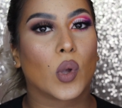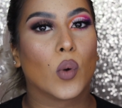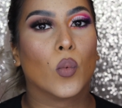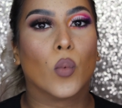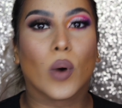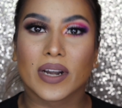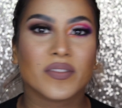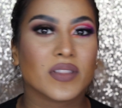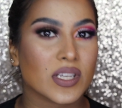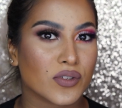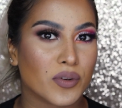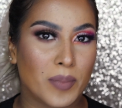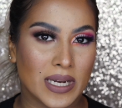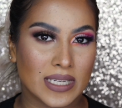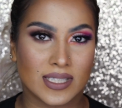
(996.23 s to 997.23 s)
what if there's
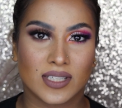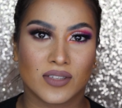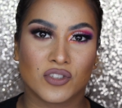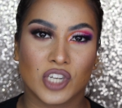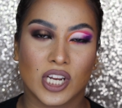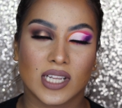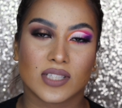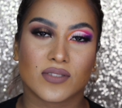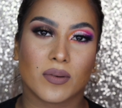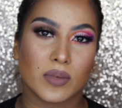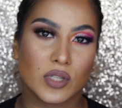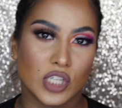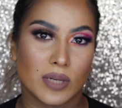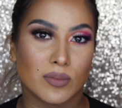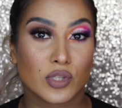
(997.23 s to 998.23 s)
repetitive shades from
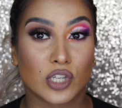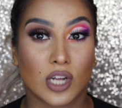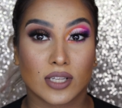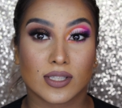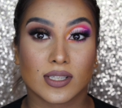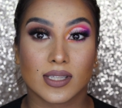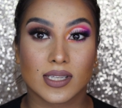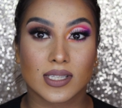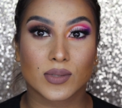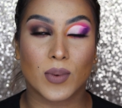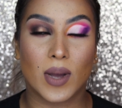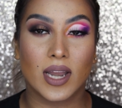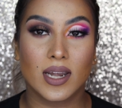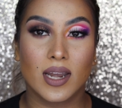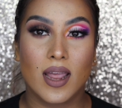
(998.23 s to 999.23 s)
the James Charles to this
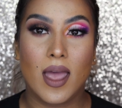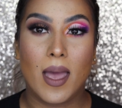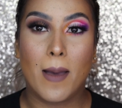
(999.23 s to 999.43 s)
one?